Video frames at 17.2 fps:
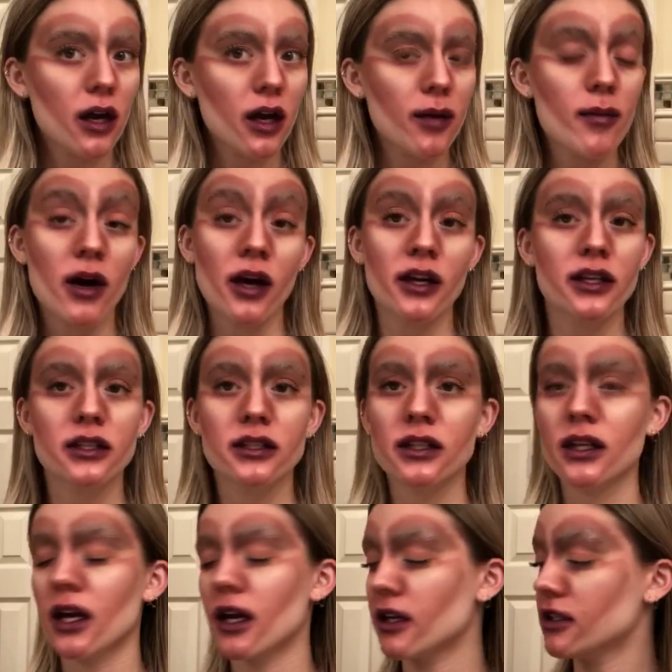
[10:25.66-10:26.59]
I'm
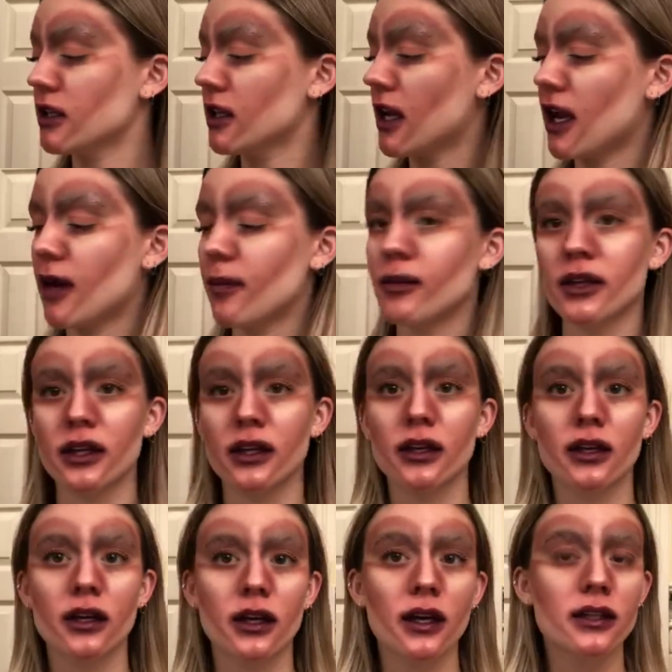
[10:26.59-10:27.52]
honestly not as
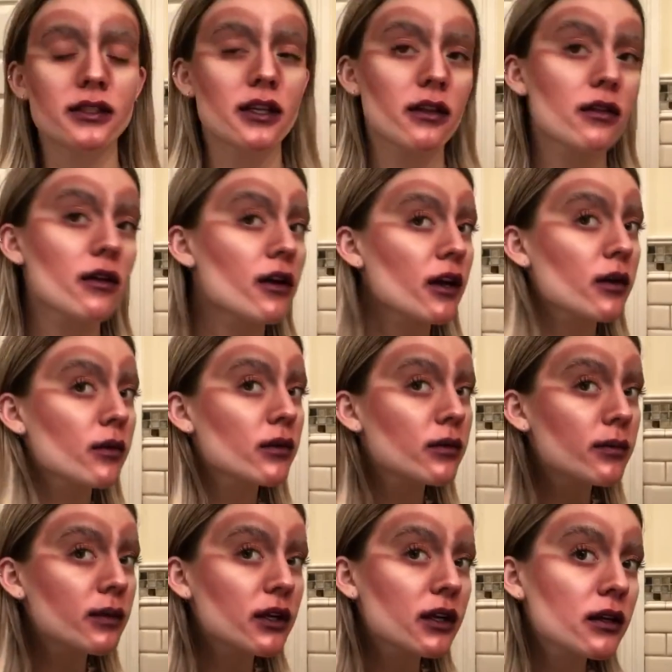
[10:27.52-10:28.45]
unhappy as I thought I
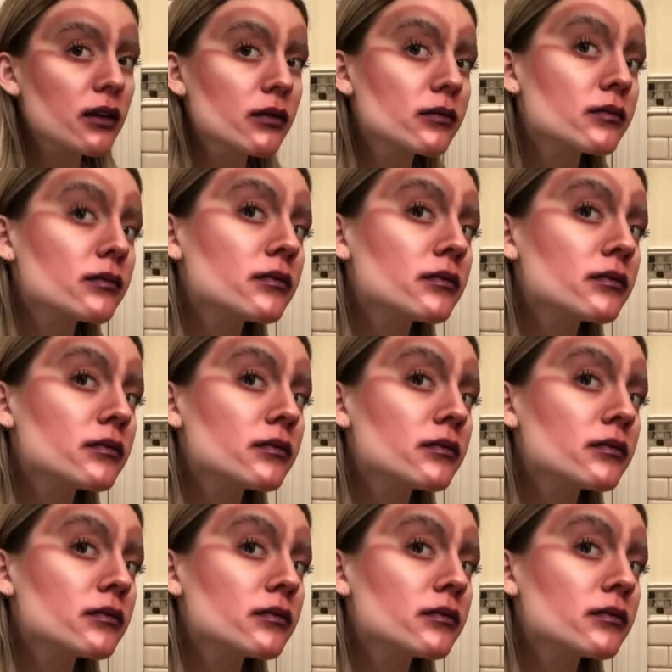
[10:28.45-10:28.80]
would be.